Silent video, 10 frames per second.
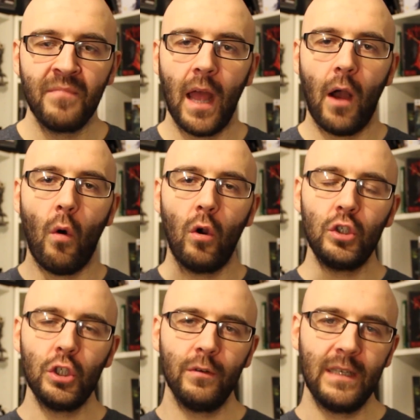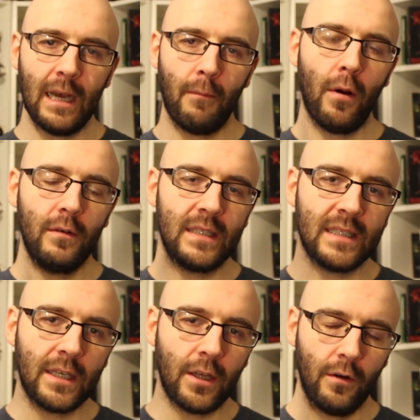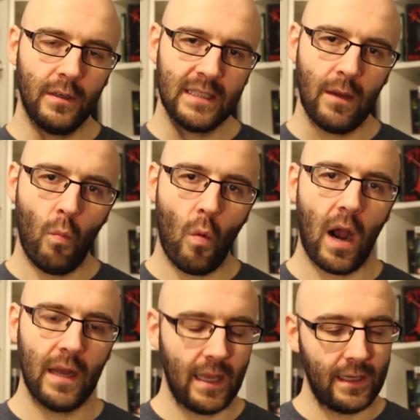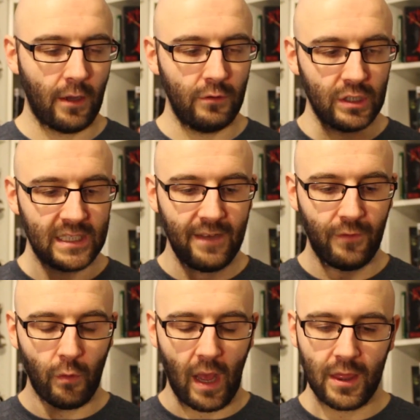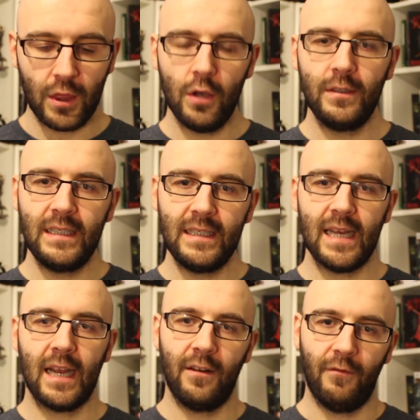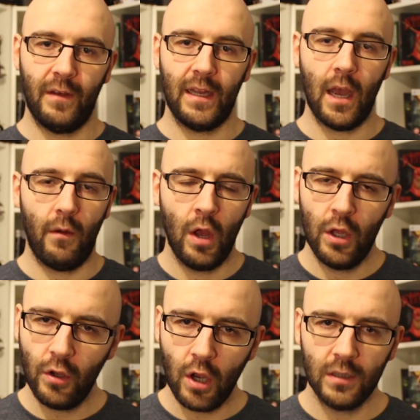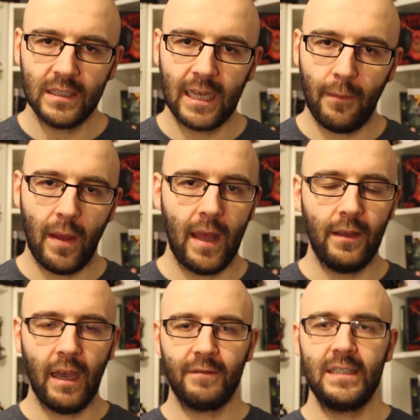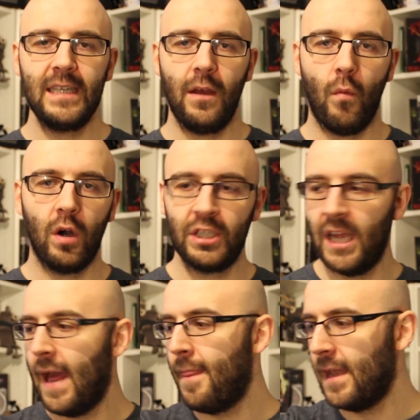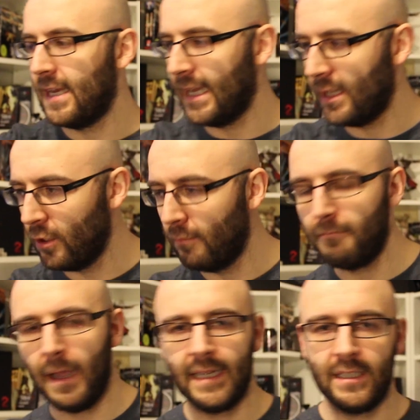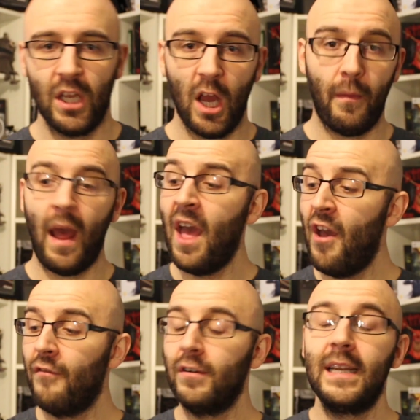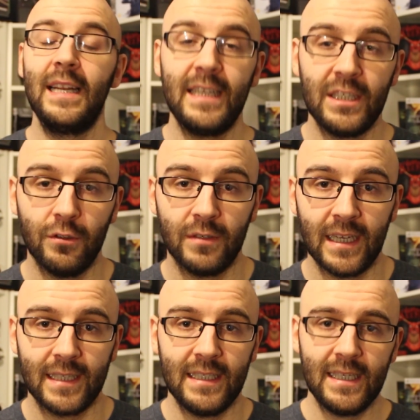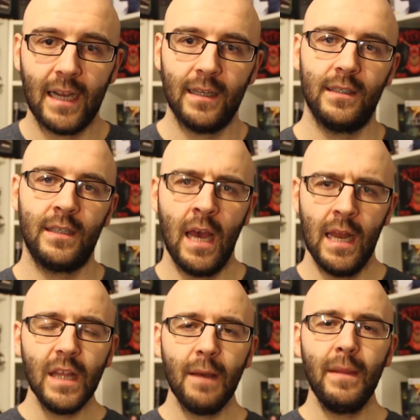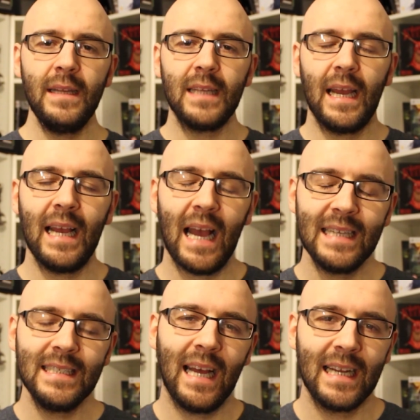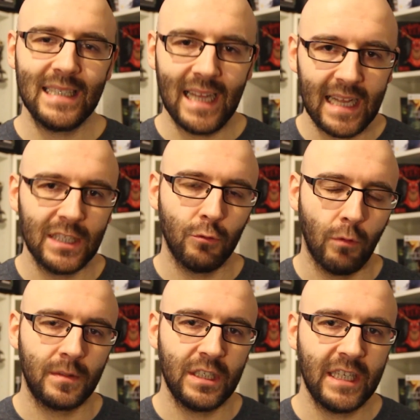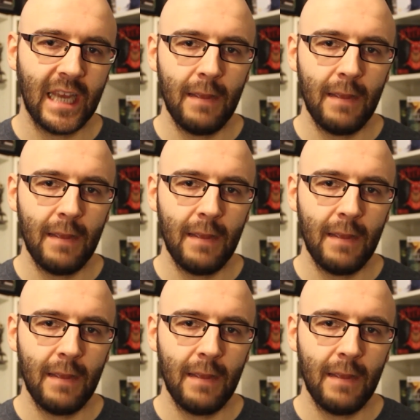Now, during that process, I don't understand why they don't just give you a 30-second video. You can't skip it, you have to sit and watch it, and then you get dumped back into the lobby for an additional 60 seconds. So that means that it hasn't actually interrupted your